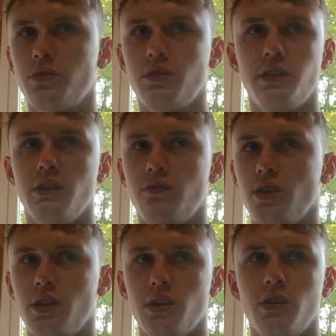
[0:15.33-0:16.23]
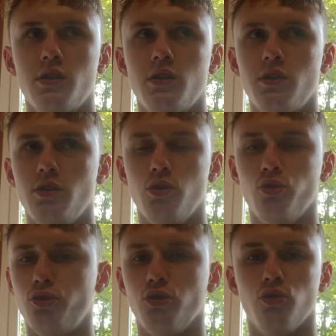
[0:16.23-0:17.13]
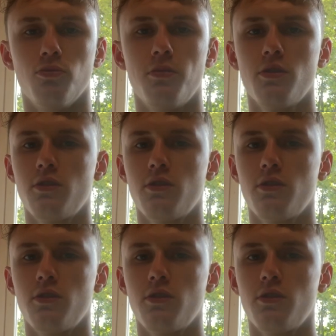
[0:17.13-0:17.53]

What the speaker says: TV, YouTube,